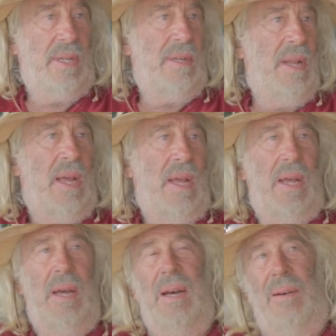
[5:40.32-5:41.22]
and
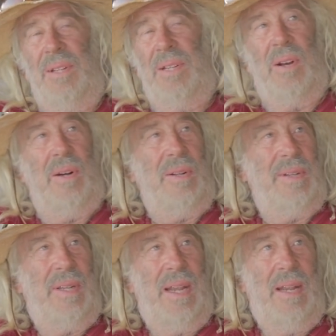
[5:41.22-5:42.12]
I was
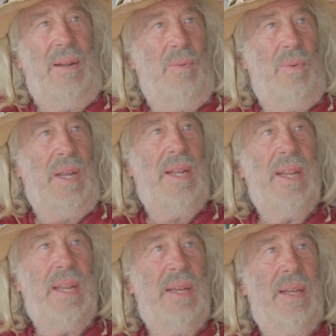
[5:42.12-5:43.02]
called an
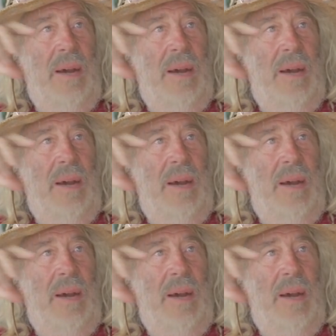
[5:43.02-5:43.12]
idiot,